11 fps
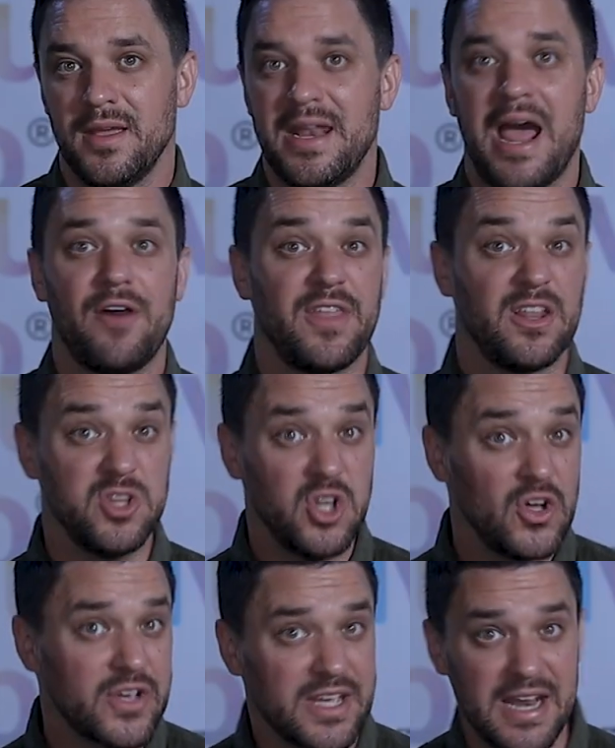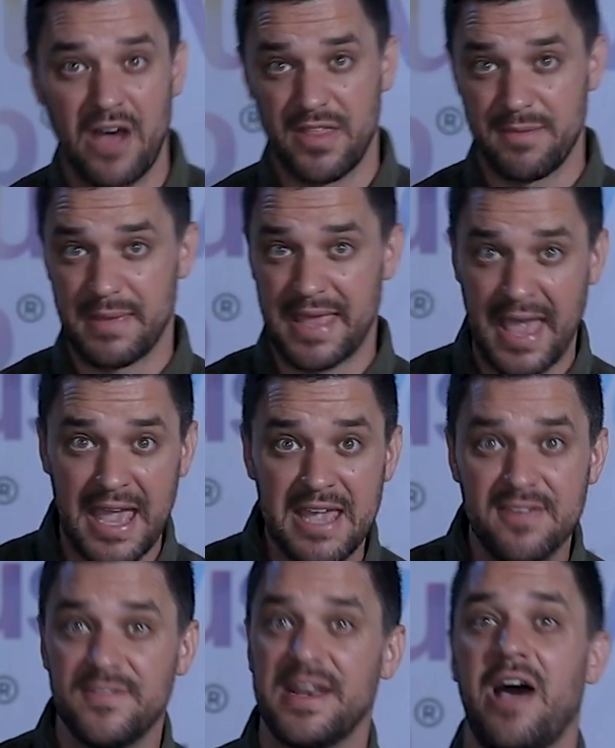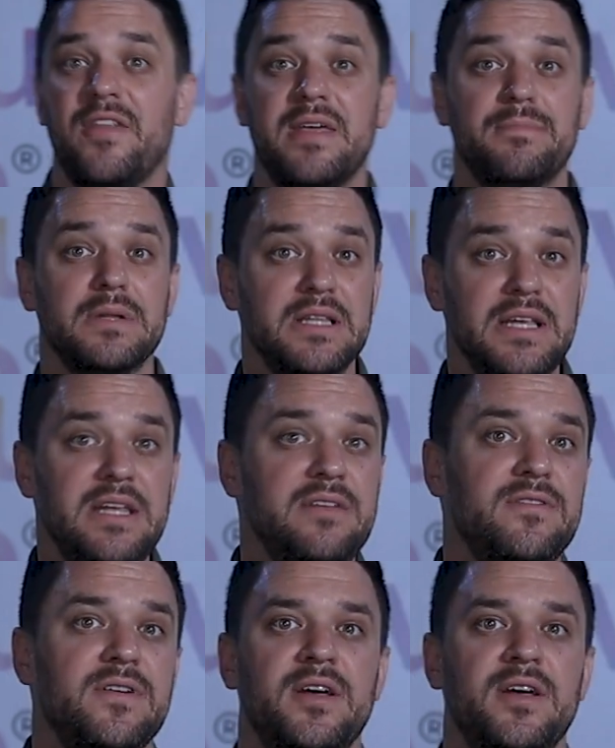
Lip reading: and how they look, and how they behave, and how they believe.